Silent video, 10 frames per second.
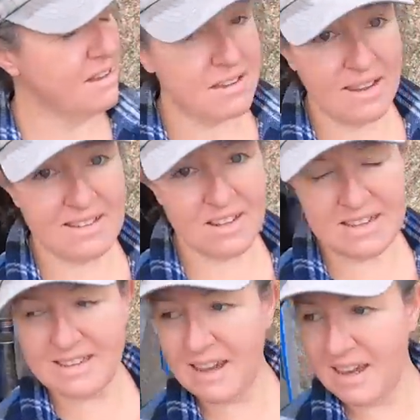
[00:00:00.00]
So that's a
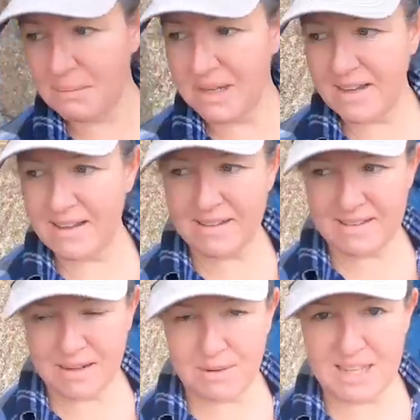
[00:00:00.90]
good sign
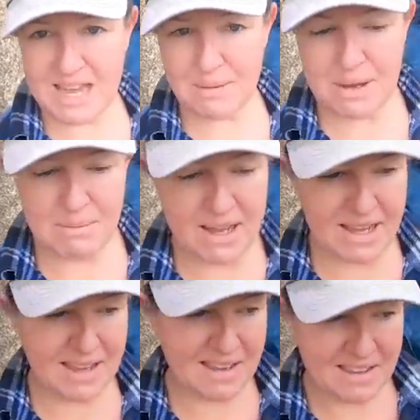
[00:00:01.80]
because I really am on
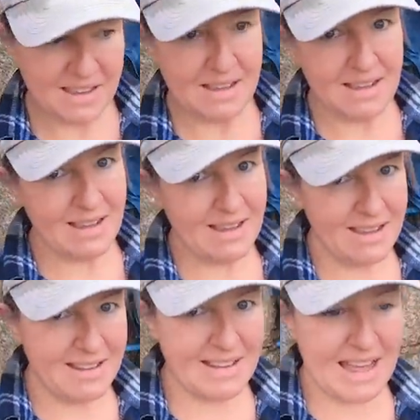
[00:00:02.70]
my
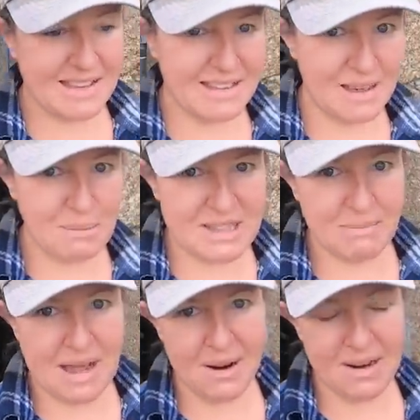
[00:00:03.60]
last little bits
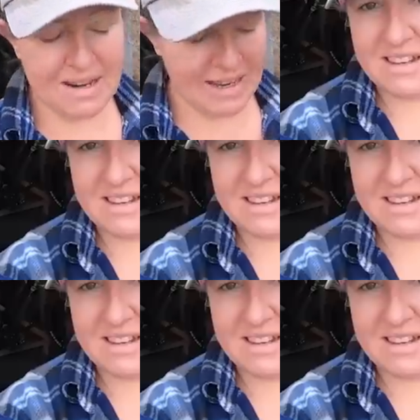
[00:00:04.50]
of power.